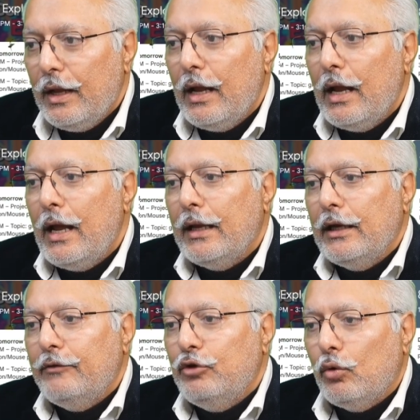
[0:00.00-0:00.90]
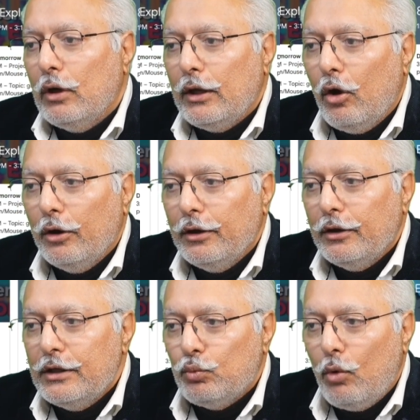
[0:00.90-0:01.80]
And if you click on
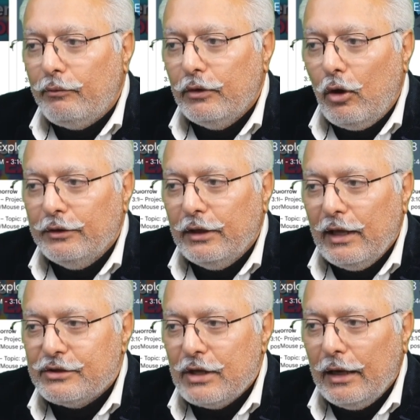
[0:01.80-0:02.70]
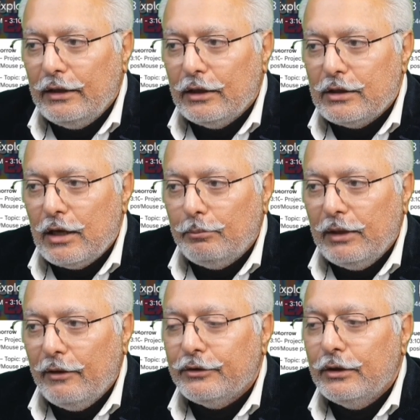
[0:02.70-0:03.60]
this waffle on the left side, the top
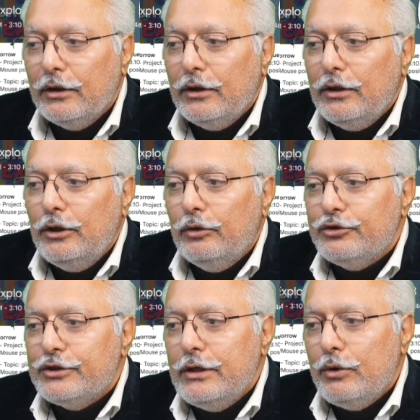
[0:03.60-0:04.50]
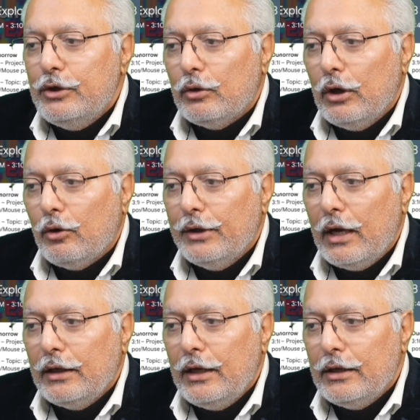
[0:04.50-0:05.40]
left, you'll see when you click on
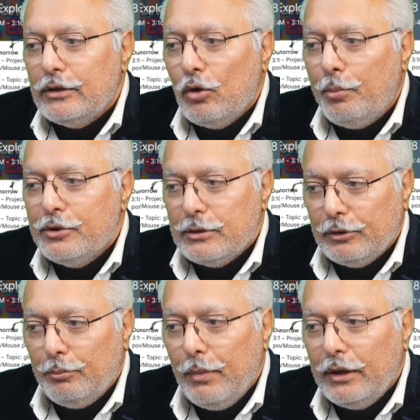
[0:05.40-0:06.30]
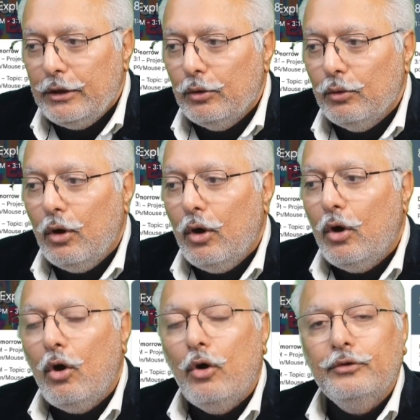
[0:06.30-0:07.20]
that, it opens up the menu
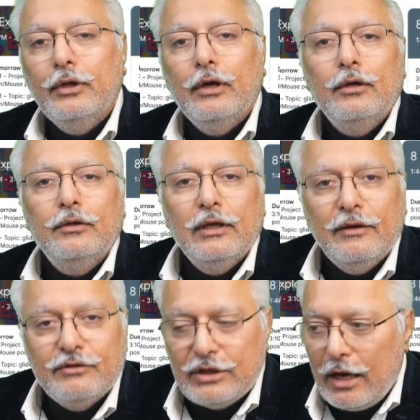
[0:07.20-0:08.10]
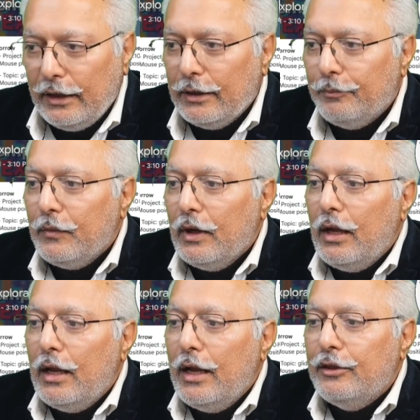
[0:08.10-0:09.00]
on the left side.
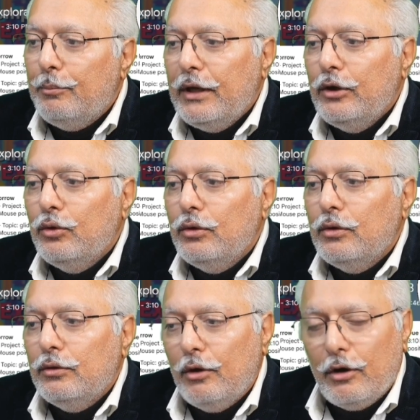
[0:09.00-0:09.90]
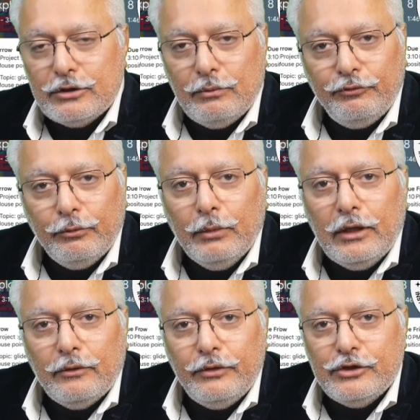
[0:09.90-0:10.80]
In the menu, there are some familiar
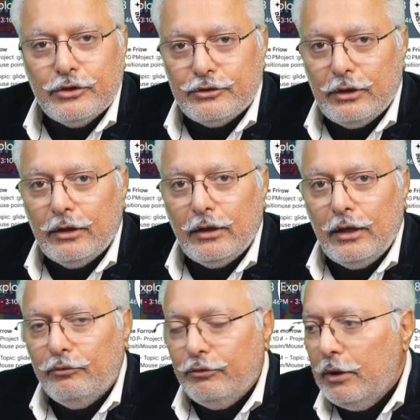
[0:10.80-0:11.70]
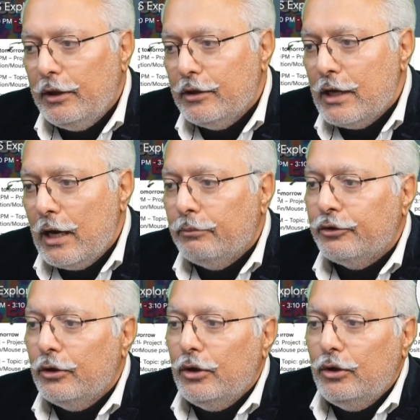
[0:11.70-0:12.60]
features there and familiar tabs.
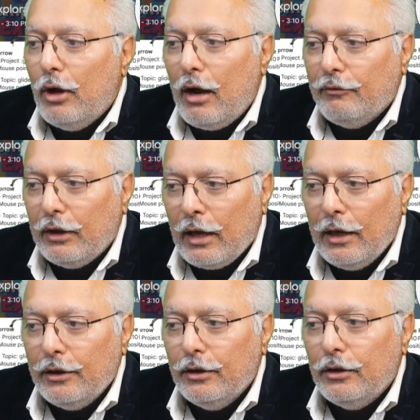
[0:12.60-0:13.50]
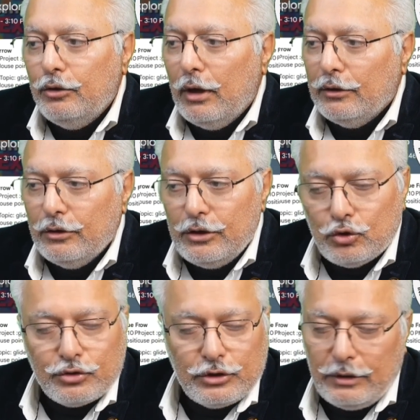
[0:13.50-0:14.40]
You have the calendar, you have the
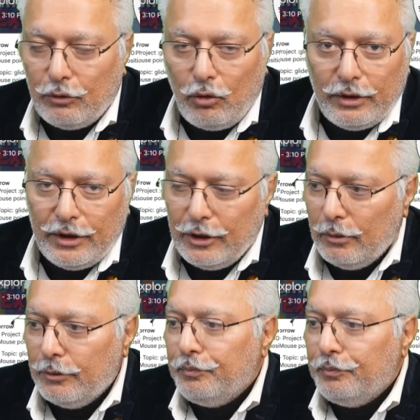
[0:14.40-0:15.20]
resources, they were already there.